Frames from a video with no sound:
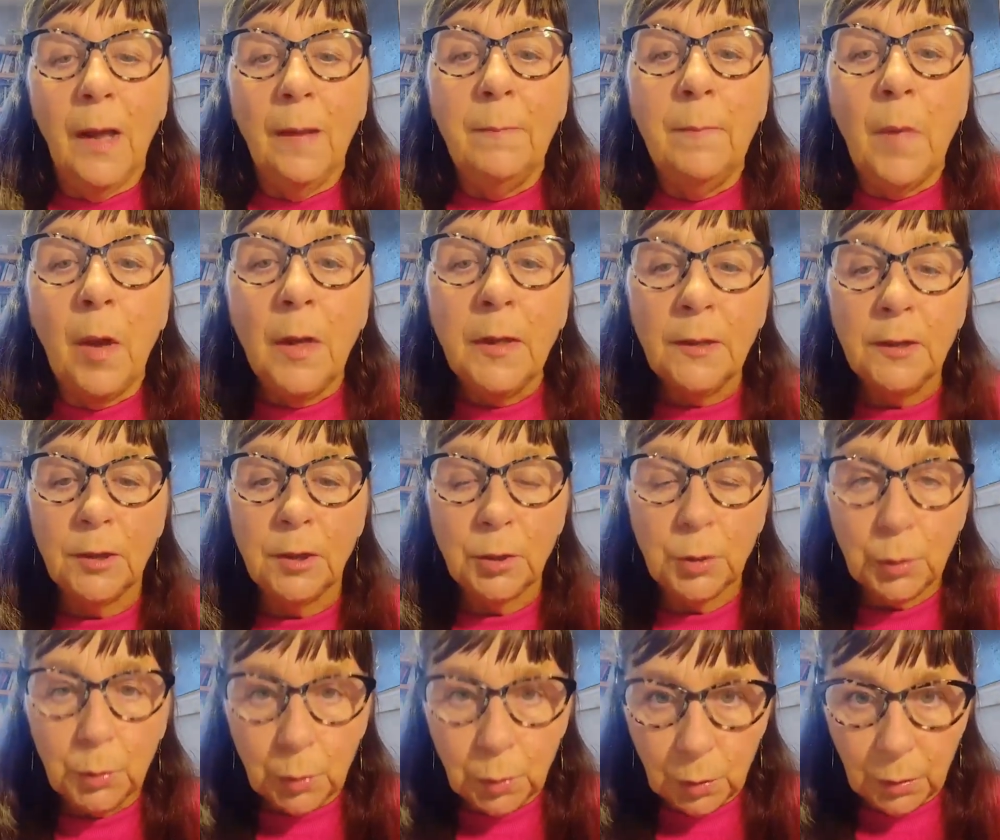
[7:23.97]
and my
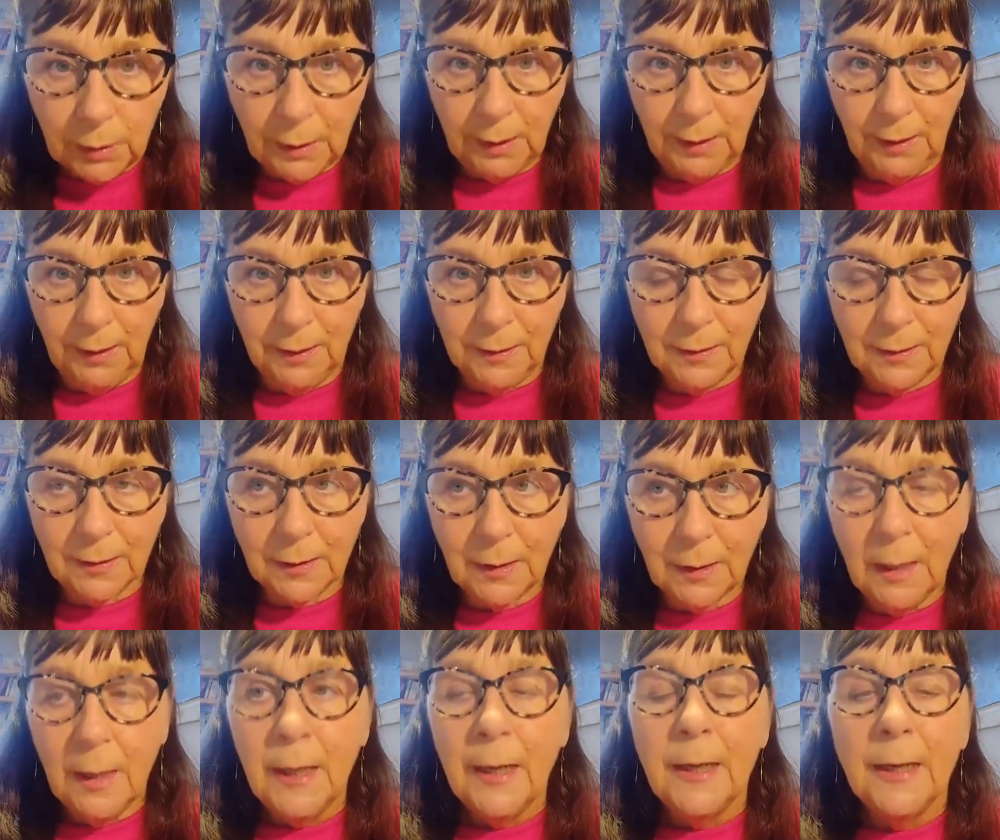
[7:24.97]

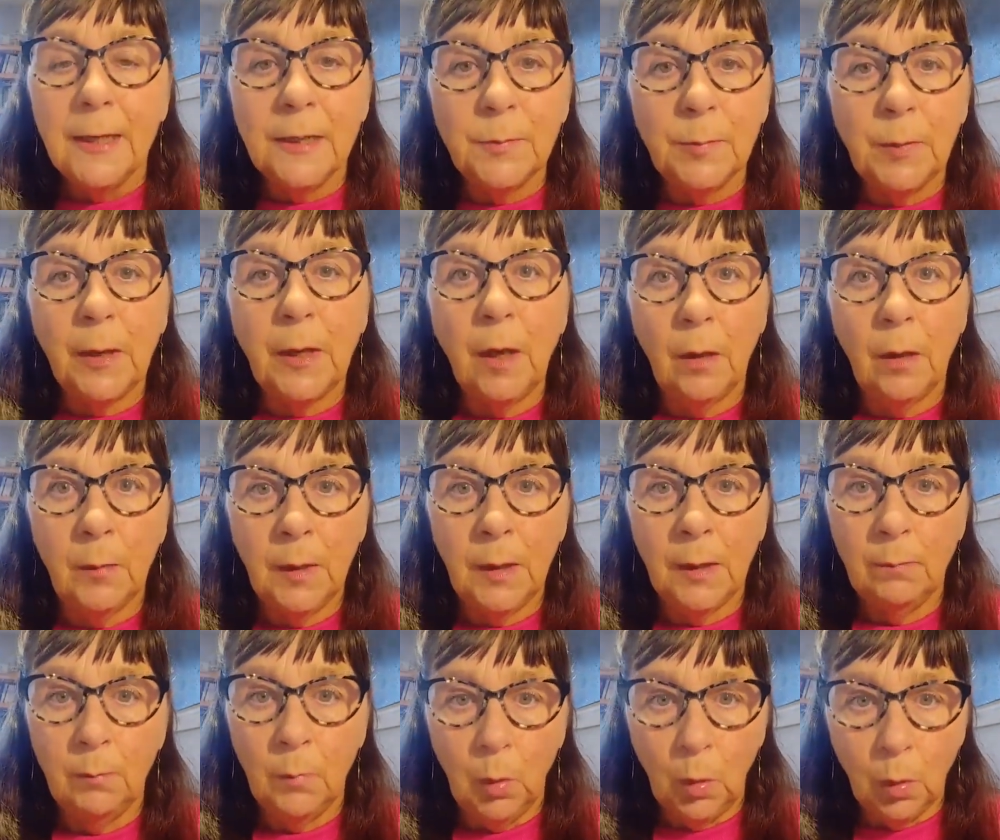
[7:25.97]
toolkit is
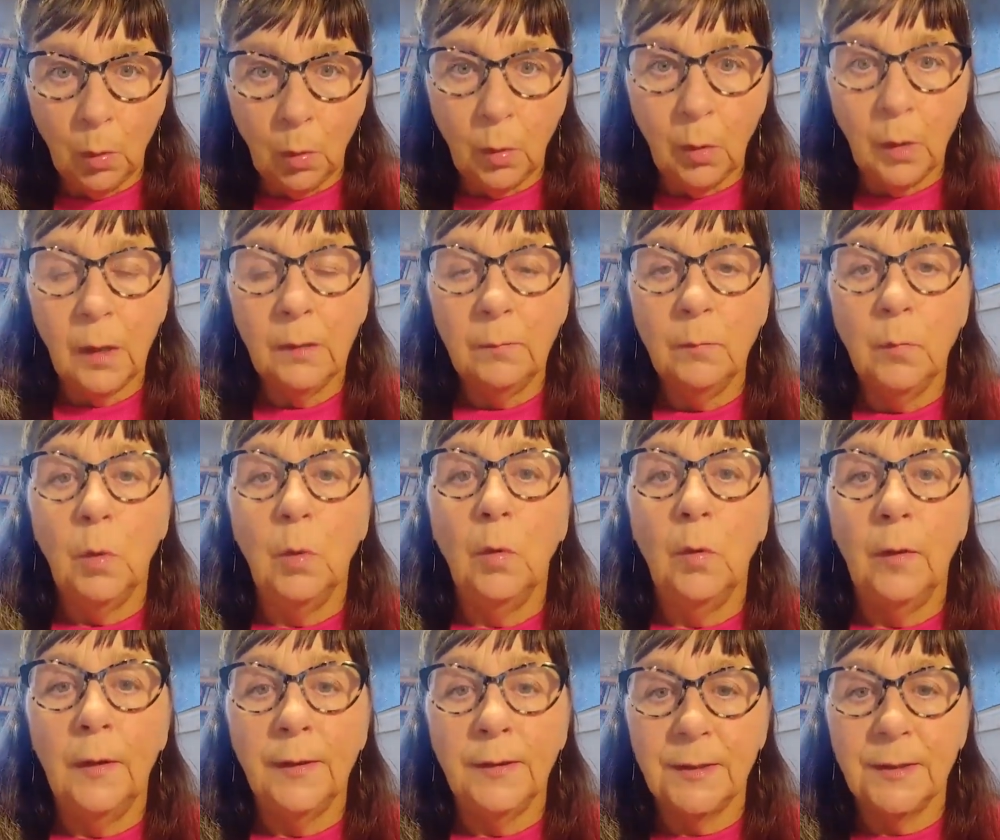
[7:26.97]
becoming more and
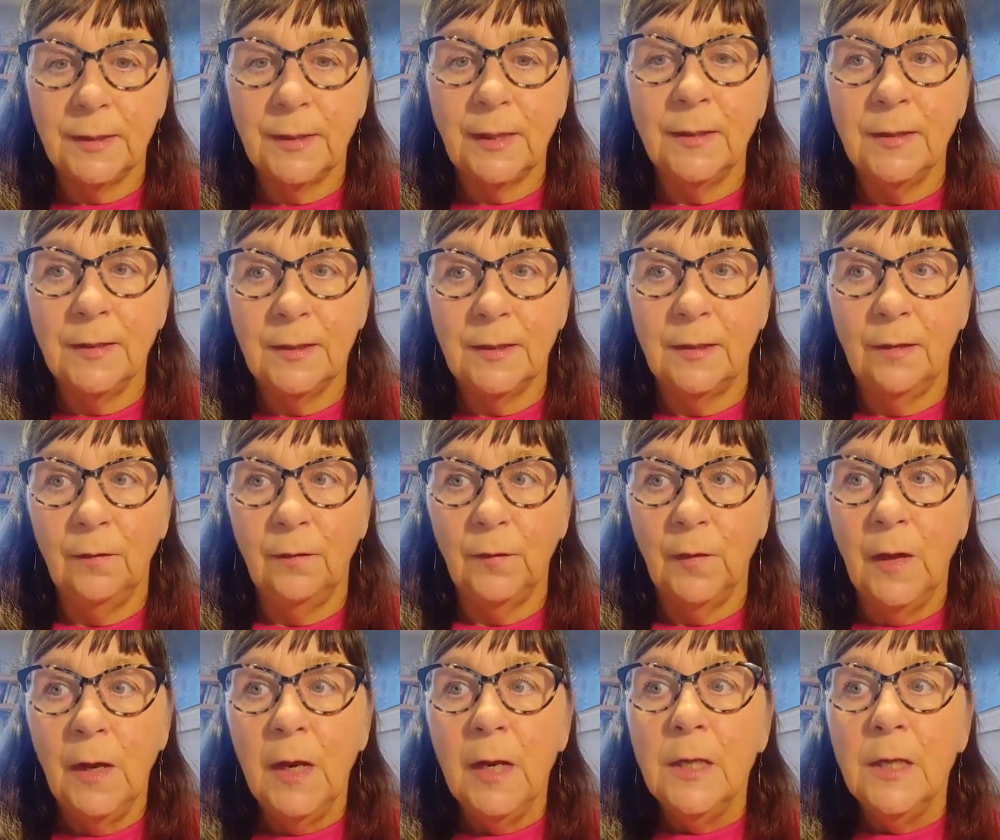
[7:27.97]
more extensive.